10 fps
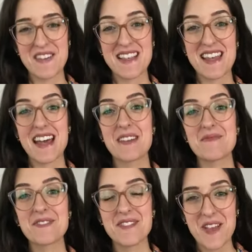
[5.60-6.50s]
and I am
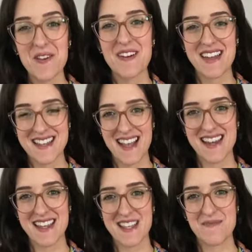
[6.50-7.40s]
so
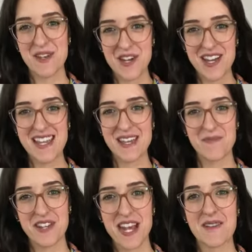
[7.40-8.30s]
excited to be cooking in
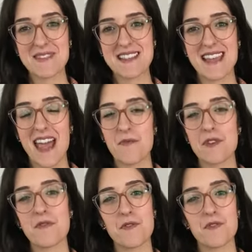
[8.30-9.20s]
pajamas again with
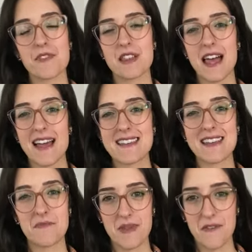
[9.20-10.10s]
Fruit of the Land
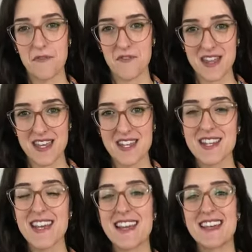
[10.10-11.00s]
and Baby Village.
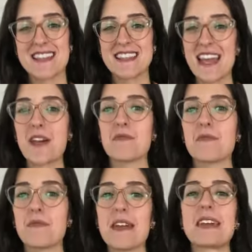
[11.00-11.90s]
Today we'll
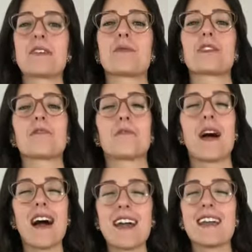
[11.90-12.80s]
be making one of
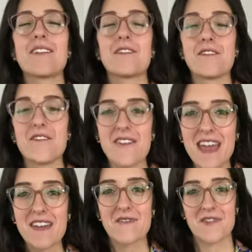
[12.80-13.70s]
my
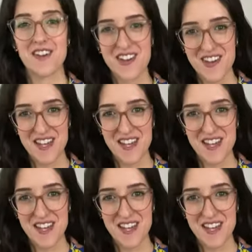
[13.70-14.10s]
favorite cookie